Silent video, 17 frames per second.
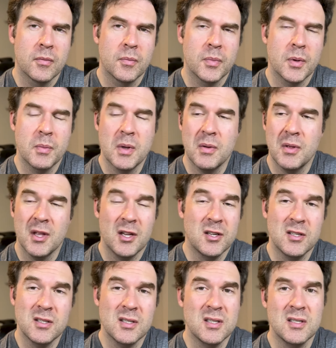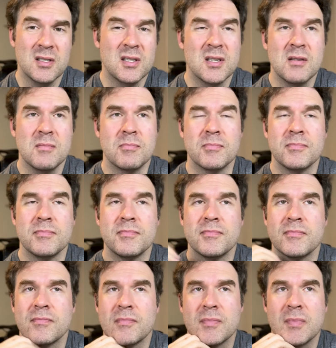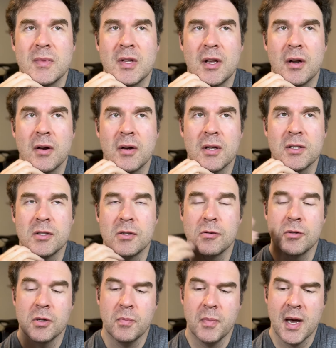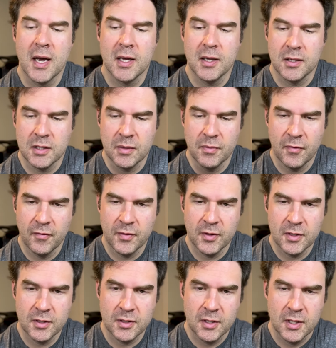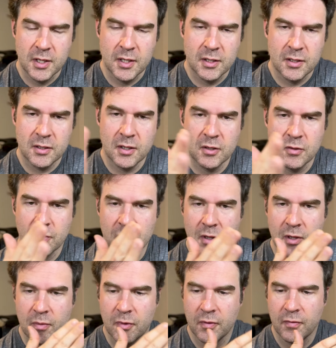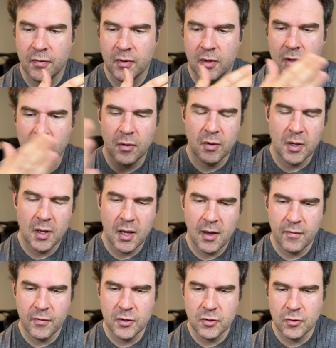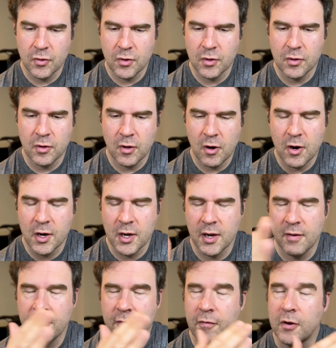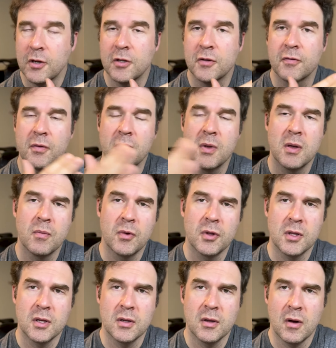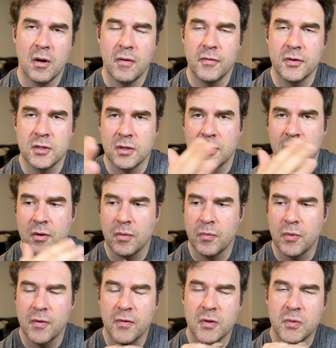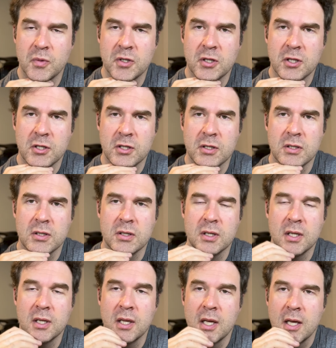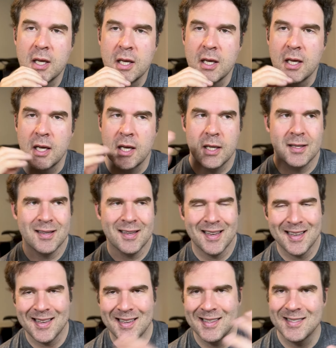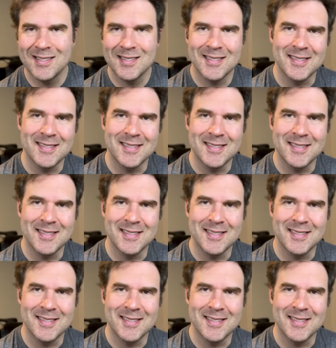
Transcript: But maybe that just is him. You know, because you look back at some of his stints with some of, you know, they have historical archive footage from him with all of his other previous positions. And it's like he's just